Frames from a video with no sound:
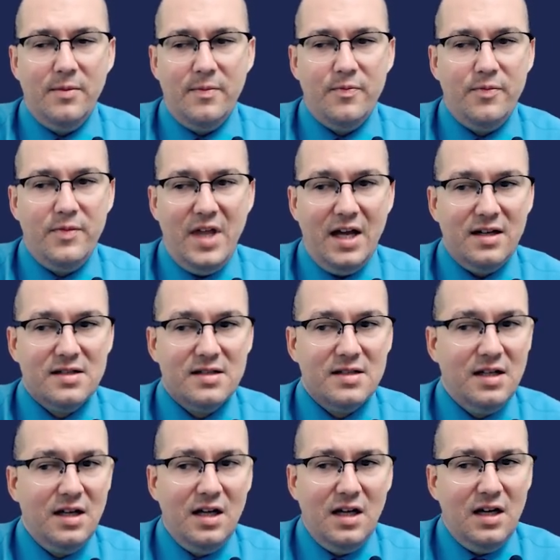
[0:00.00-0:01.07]
Next,
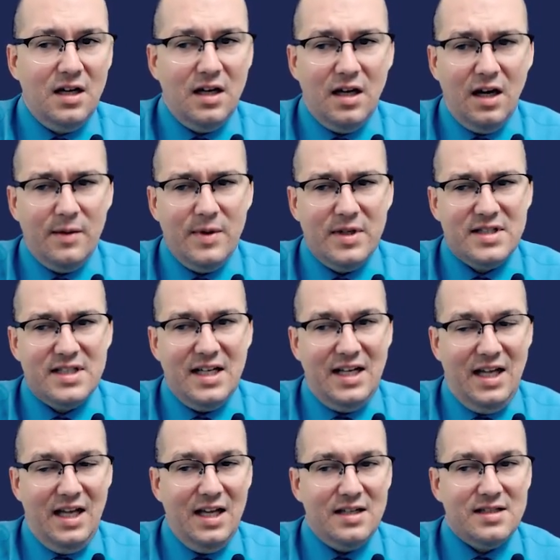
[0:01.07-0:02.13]
it said
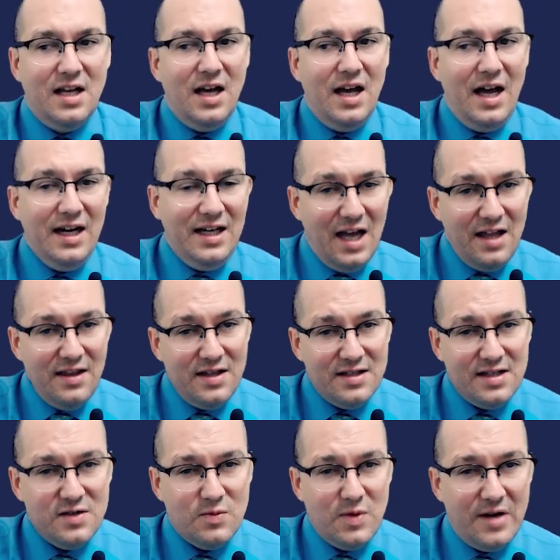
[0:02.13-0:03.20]
it. Again, this
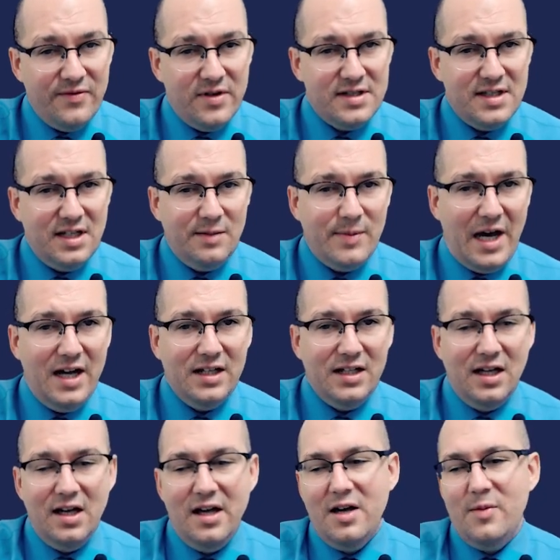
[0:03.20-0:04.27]
is referencing back,
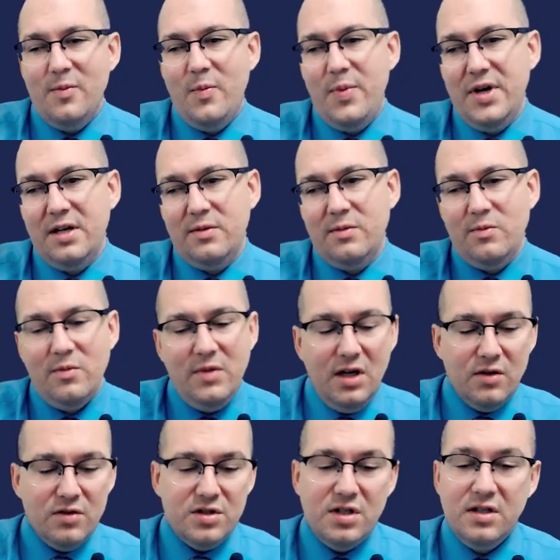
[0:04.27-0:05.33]
but it,
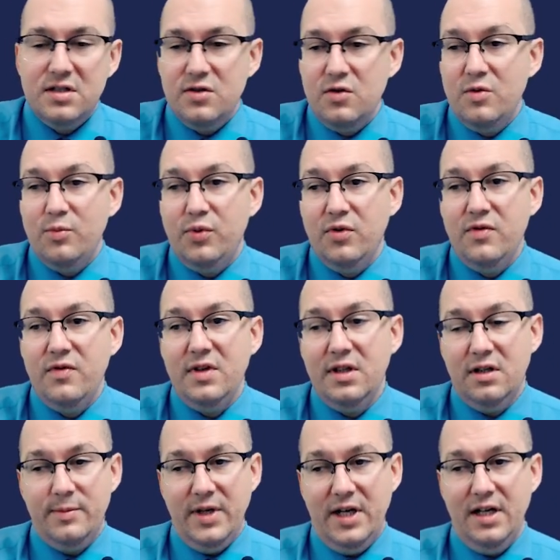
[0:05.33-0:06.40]
to improve a little
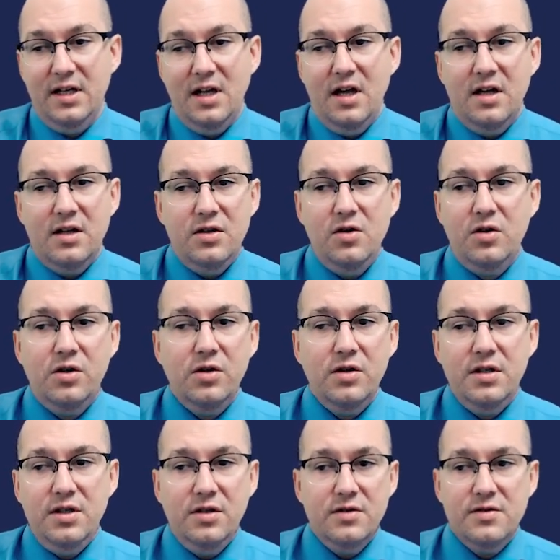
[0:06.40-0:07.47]
bit, you could
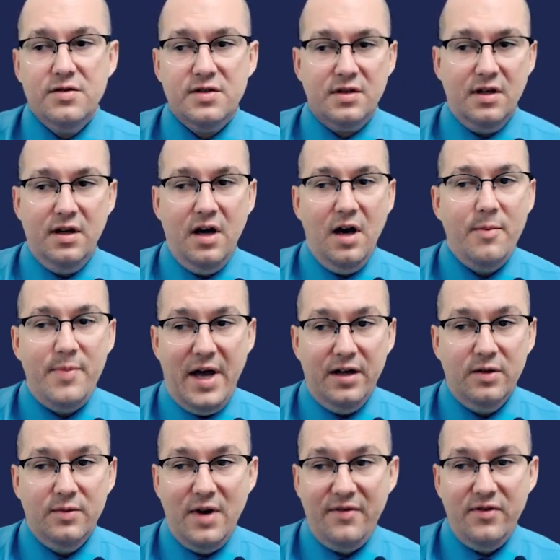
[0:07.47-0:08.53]
use a better
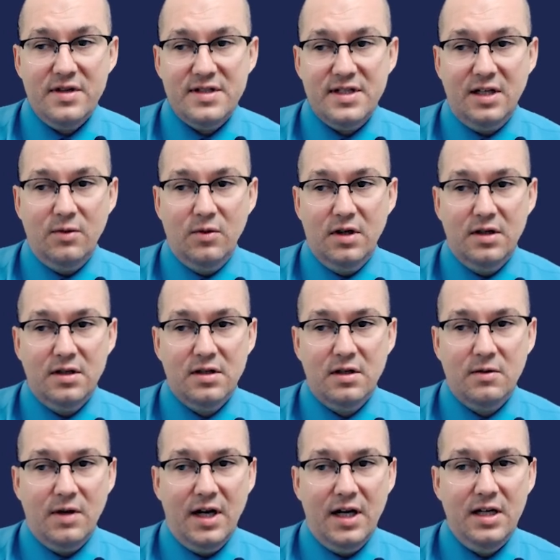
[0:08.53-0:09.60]
referencing word,
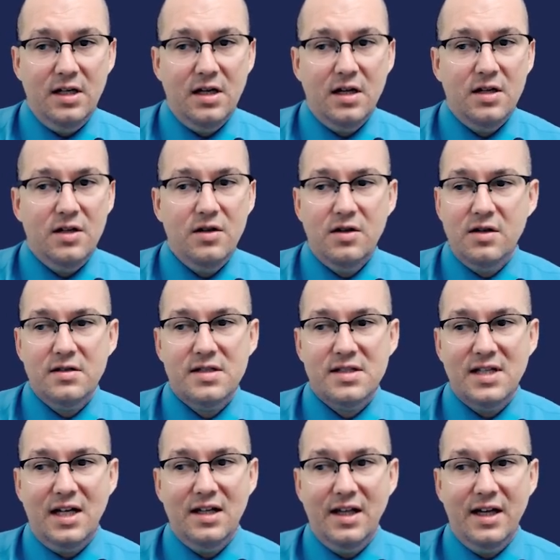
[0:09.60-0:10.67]
right? You could
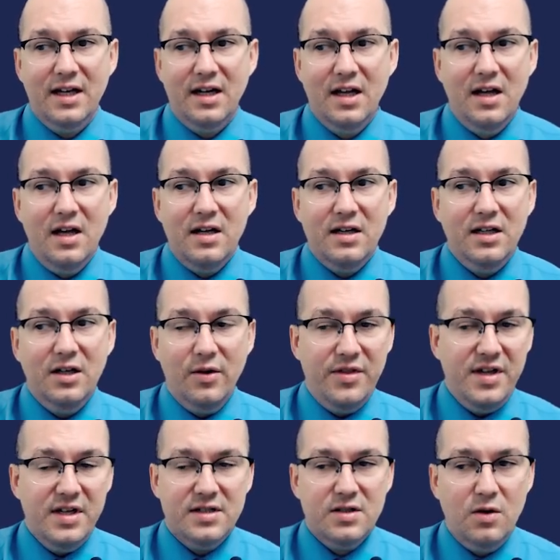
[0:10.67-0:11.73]
say like,
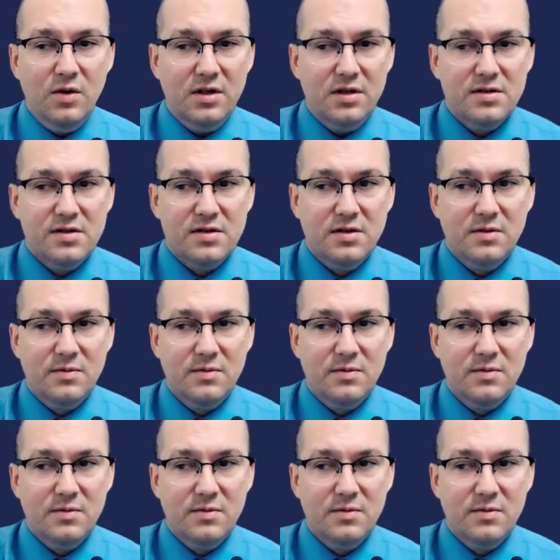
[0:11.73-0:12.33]
this course.